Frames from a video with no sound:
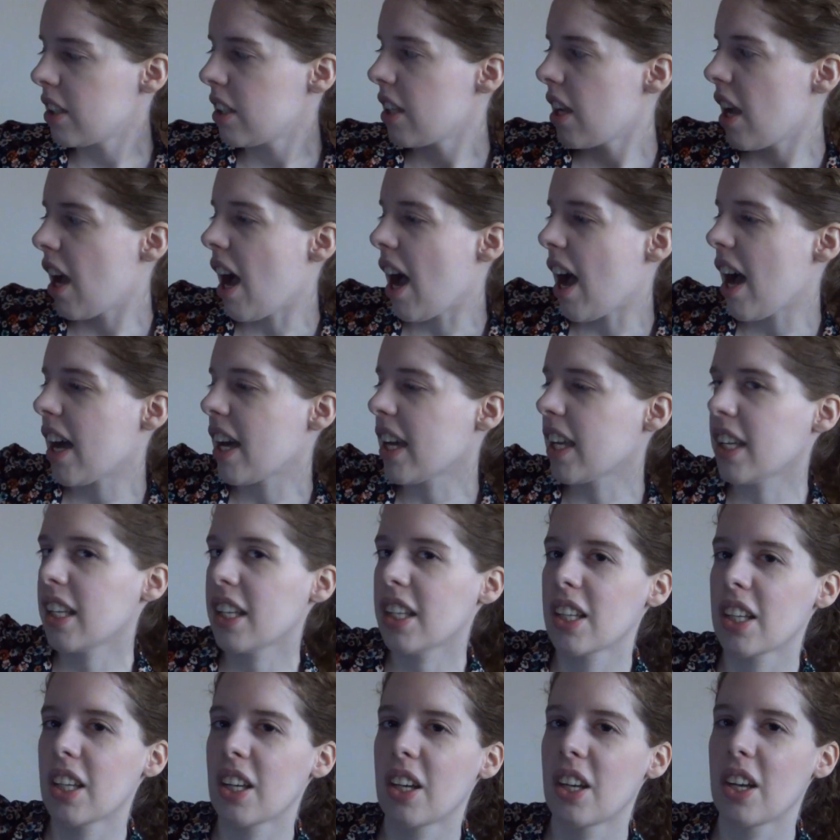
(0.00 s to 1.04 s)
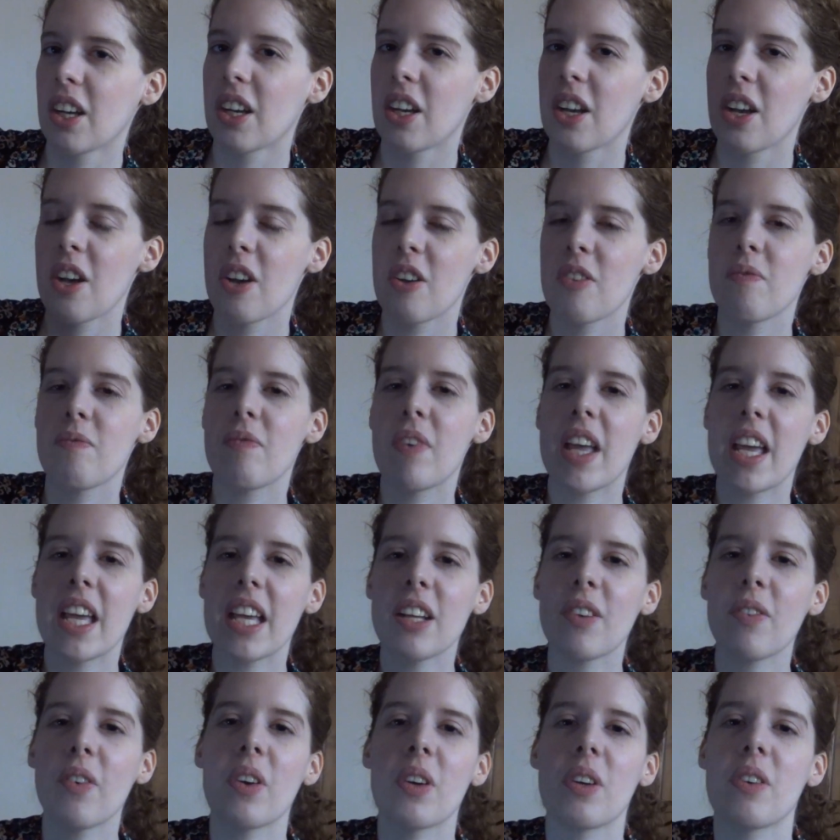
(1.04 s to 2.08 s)
I
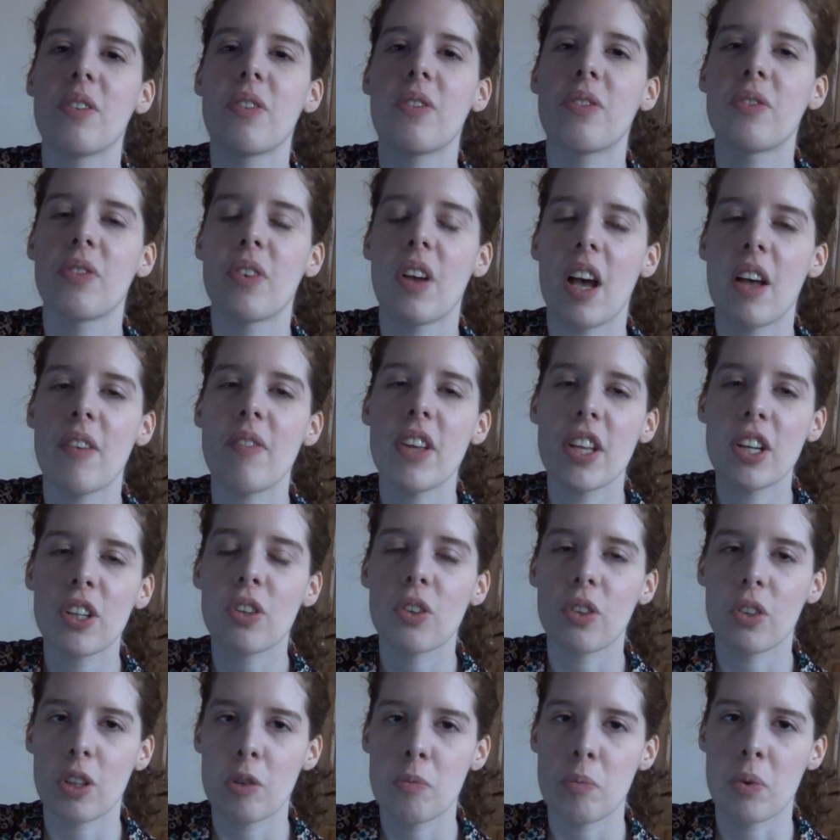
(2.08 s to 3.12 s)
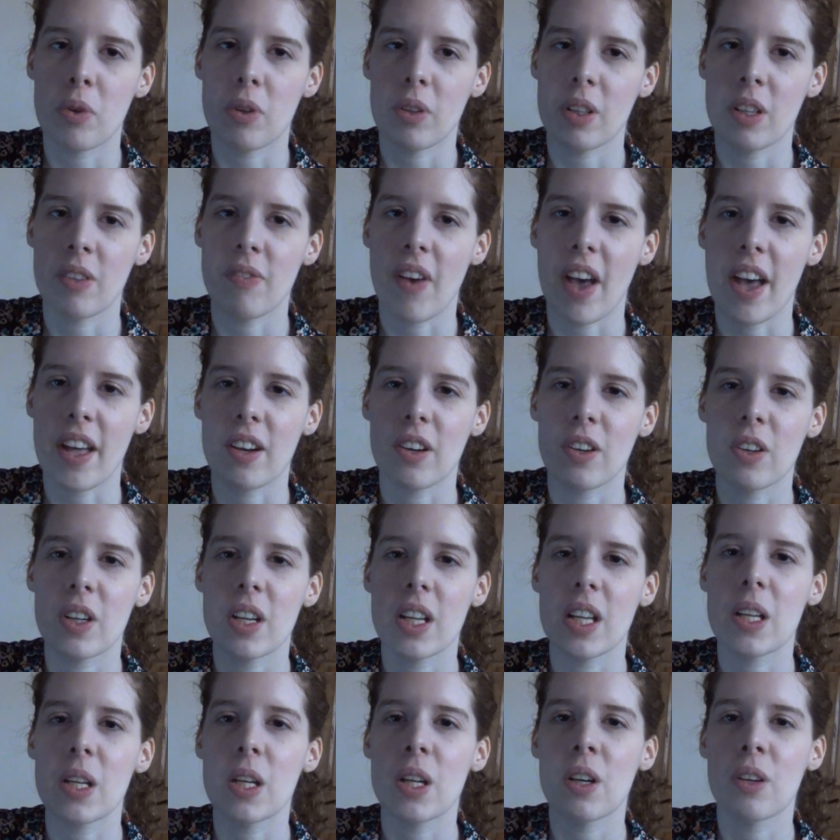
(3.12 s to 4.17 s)
made a Curly Pearly pattern
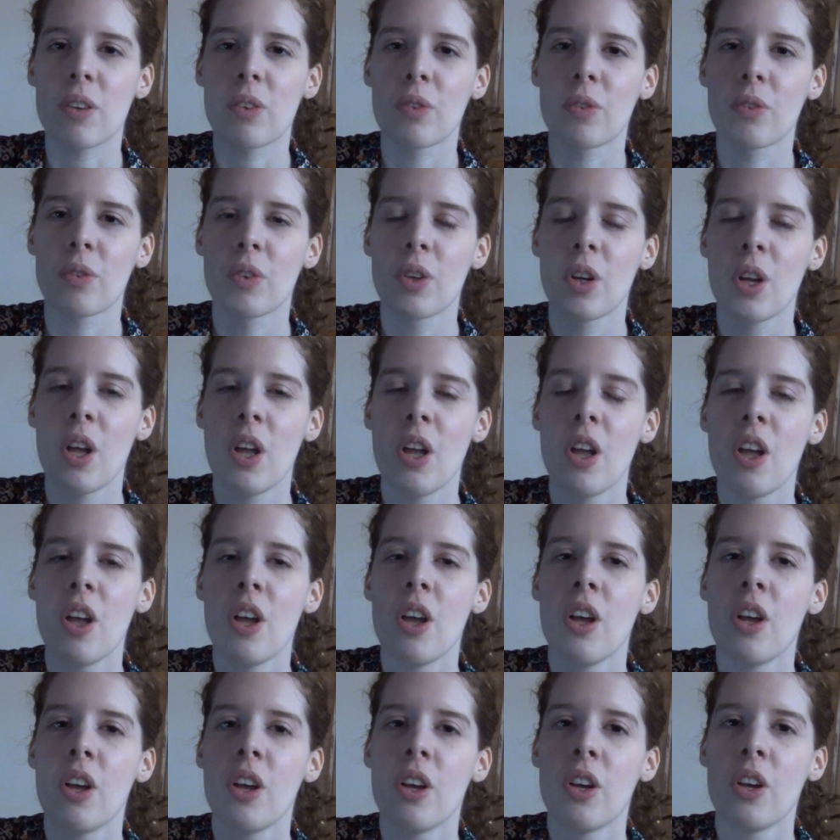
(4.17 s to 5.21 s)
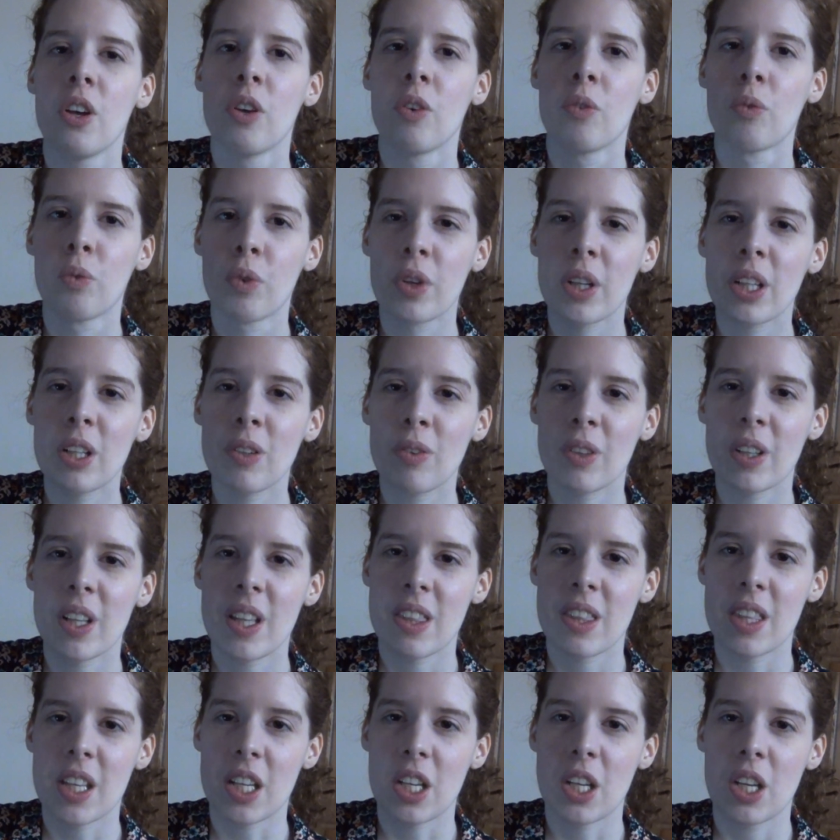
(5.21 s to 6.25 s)
in a really
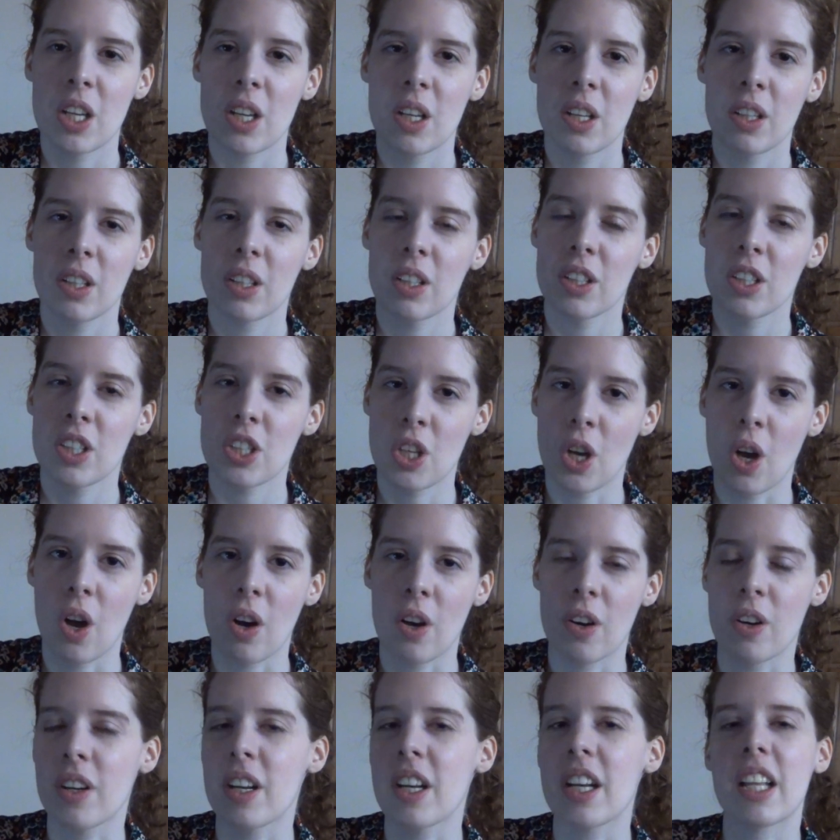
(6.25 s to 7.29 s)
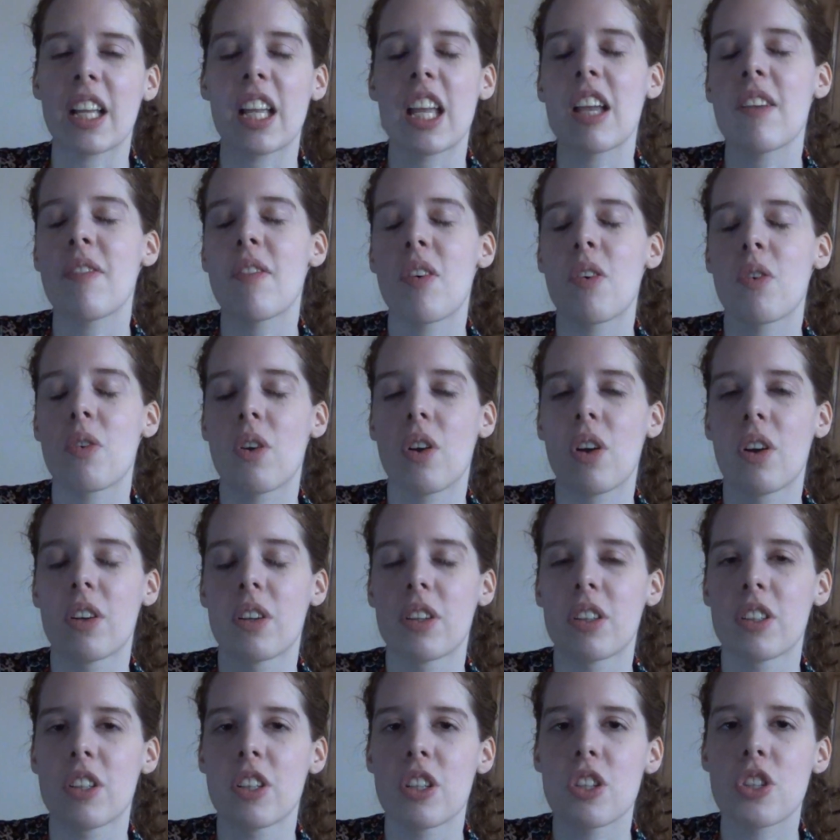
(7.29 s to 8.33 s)
thick yarn, and it came out
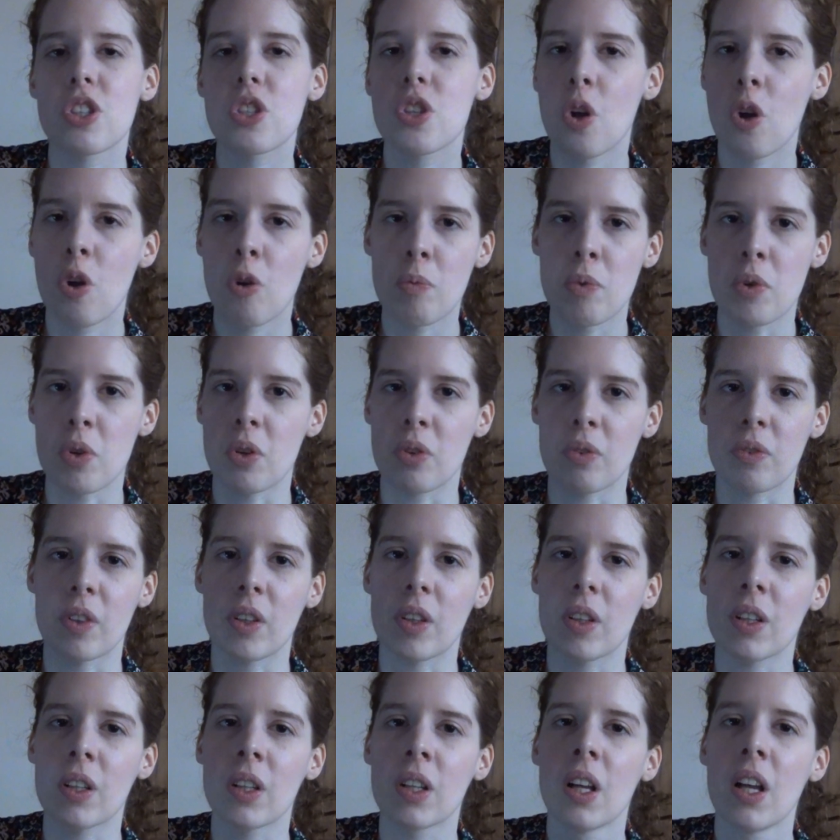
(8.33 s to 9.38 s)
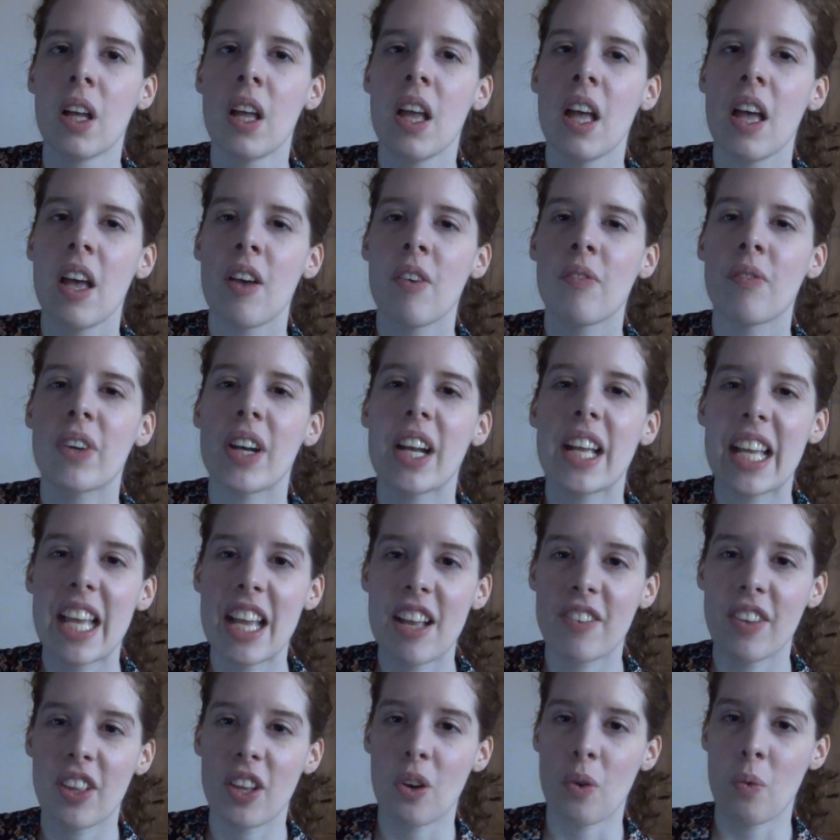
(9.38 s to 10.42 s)
so beautiful, but I
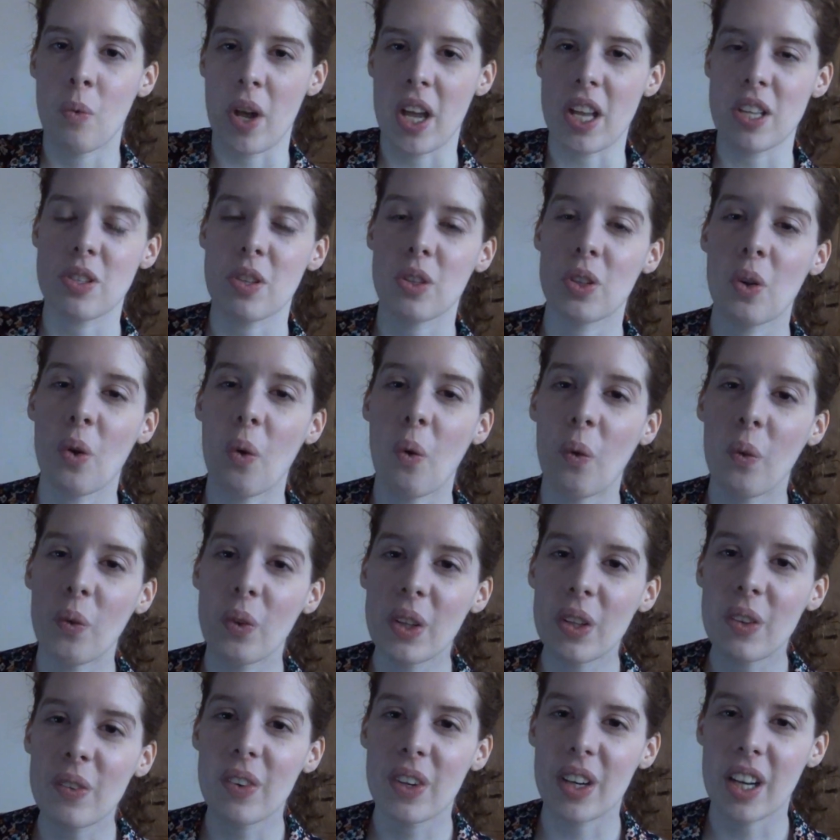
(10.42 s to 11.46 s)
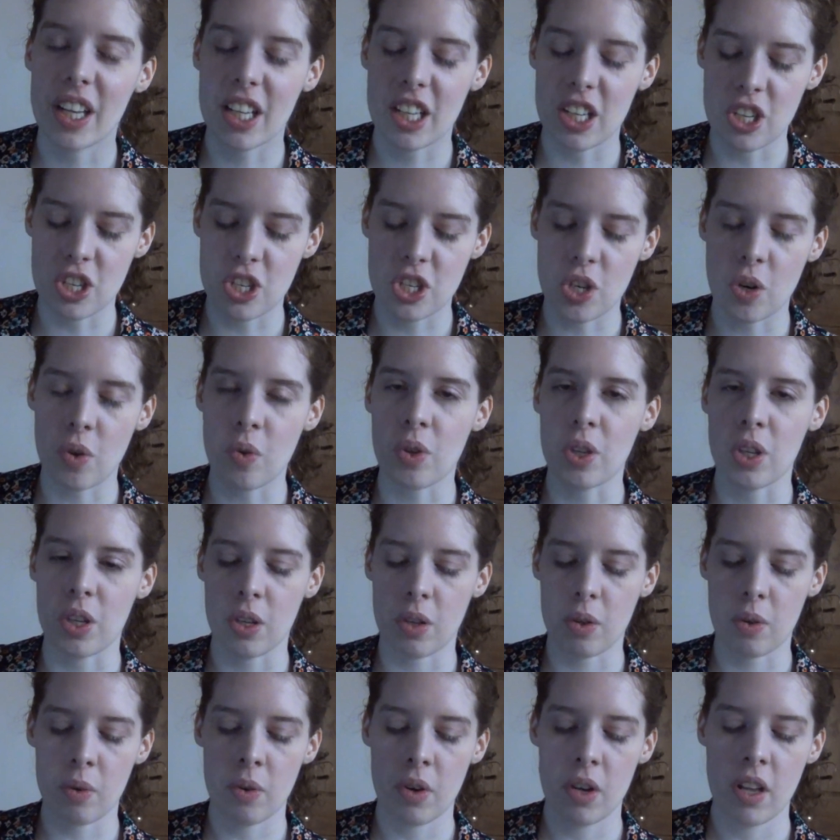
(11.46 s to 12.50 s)
gave that away, so the only one I can show
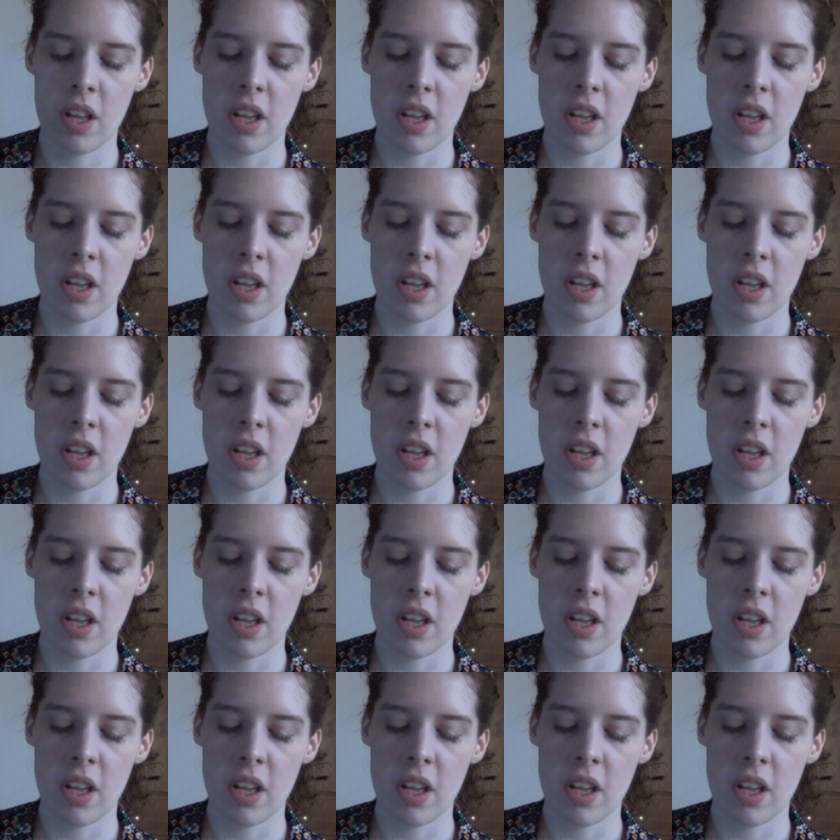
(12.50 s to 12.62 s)
you